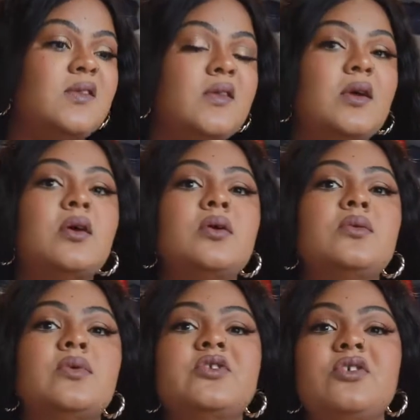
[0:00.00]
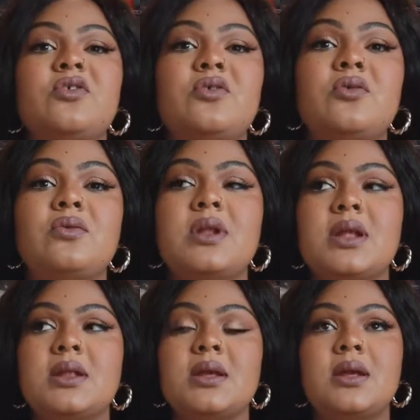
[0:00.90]
So we're just
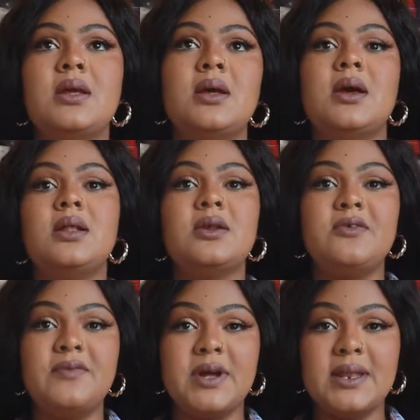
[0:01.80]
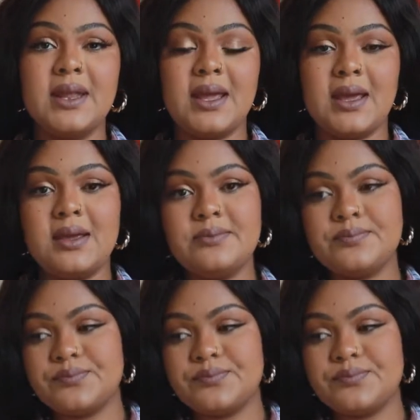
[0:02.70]
doing a little fun day.